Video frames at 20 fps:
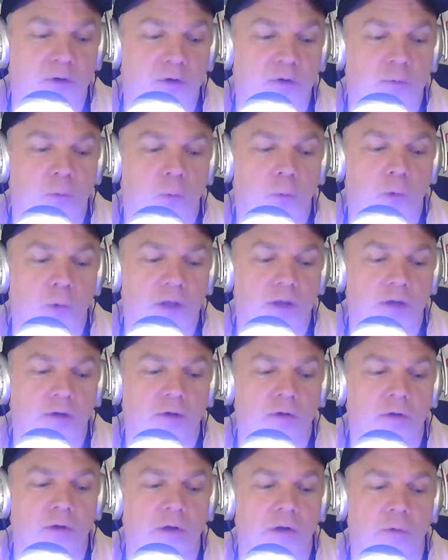Earth
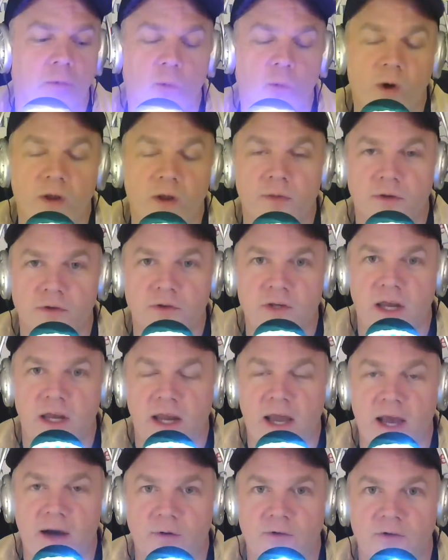will win the
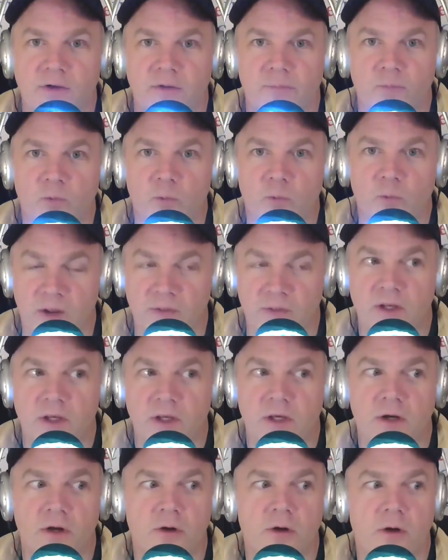day out, win the
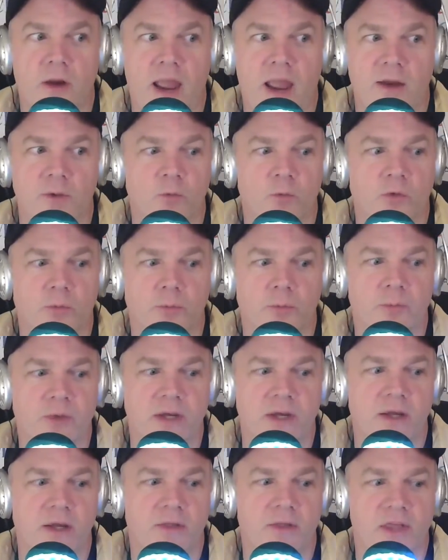year, and will
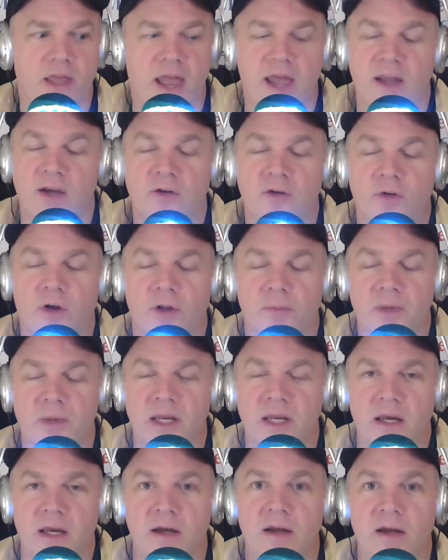be the end of all
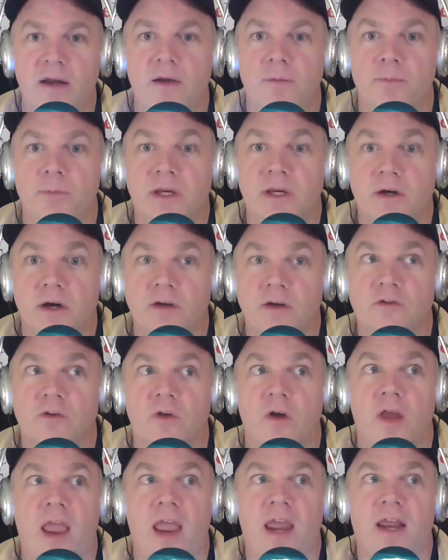media
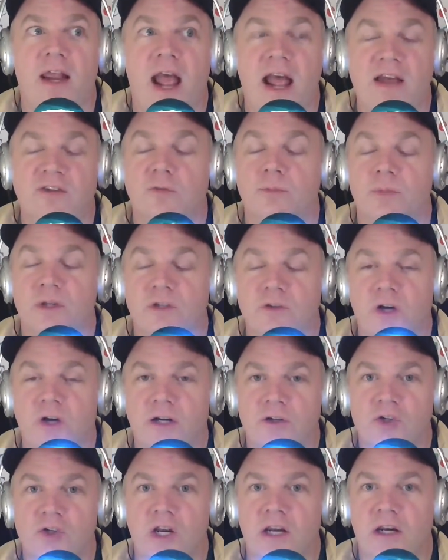because it hasn't been
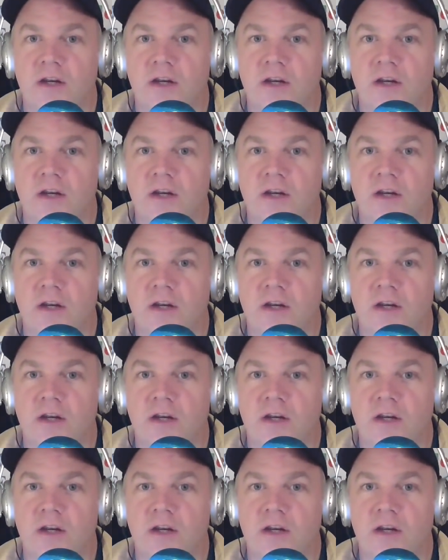touched.